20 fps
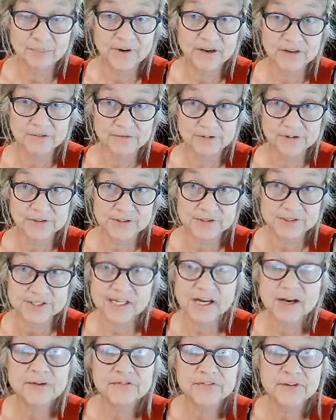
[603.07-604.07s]
pray for
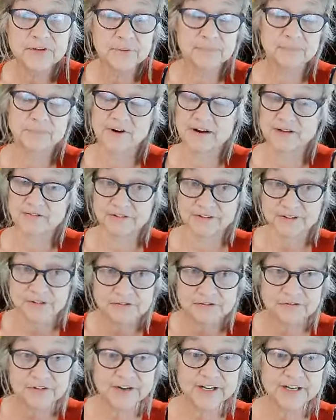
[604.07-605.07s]
yourself. You can pray for your
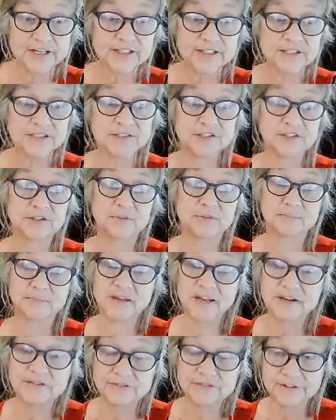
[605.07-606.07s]
friends. You can
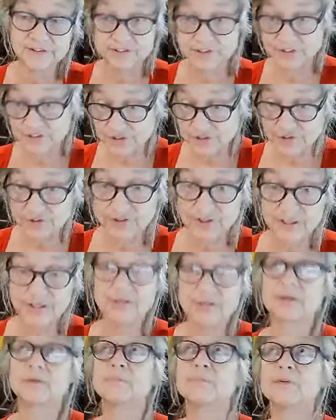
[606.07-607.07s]
pray for your security.
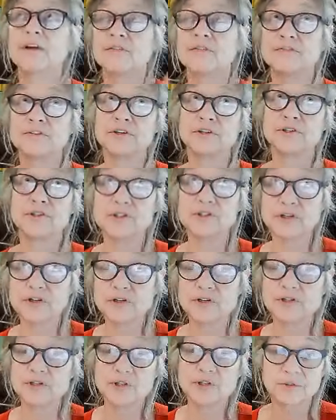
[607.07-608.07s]
You can pray for your
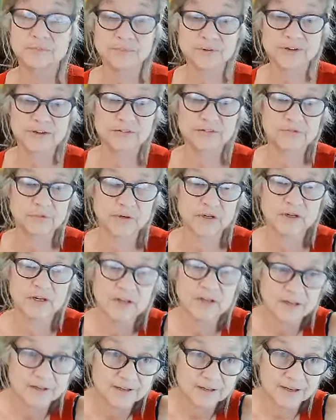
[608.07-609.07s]
church. You can pray for
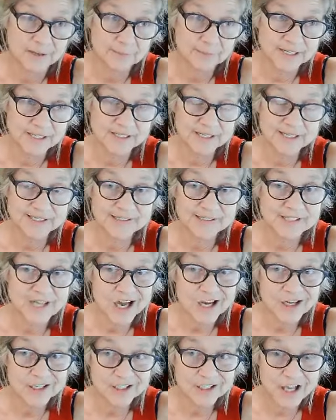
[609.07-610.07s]
I mean, it's
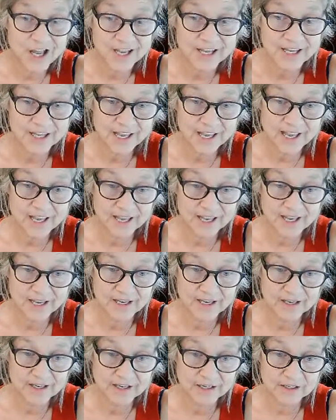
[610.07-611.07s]
not like a
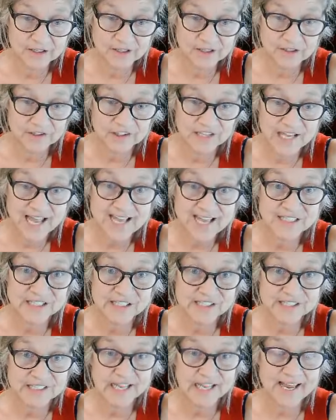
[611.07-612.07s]
uh,
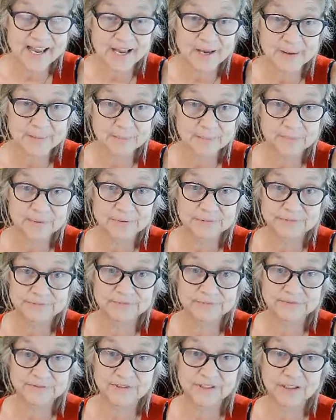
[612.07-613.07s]
Aladdin's lamp.
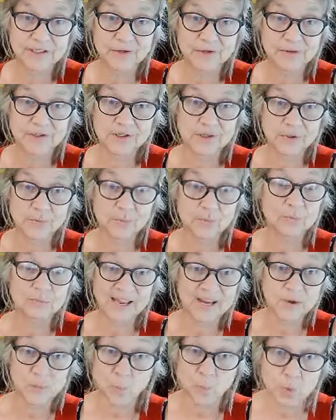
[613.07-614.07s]
You know, you don't
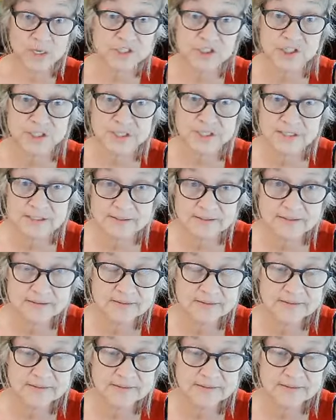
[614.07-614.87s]
make wishes,